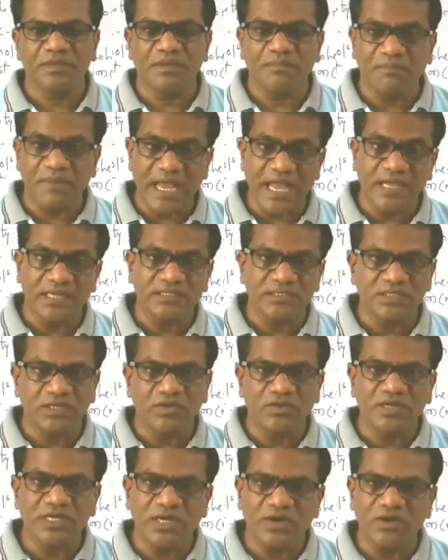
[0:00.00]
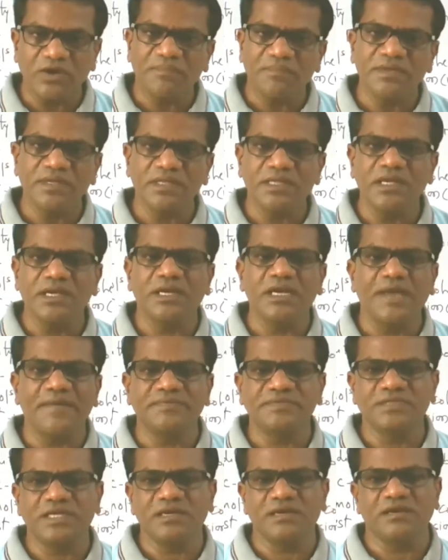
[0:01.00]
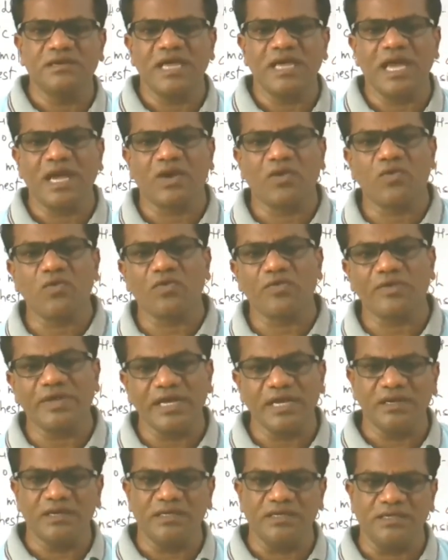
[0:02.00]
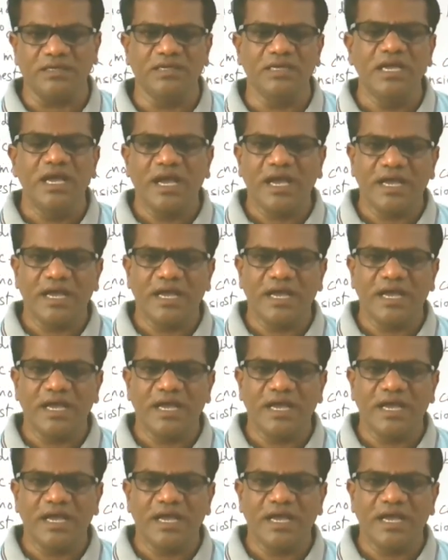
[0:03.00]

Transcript: The plants have developed their life cycle accordingly,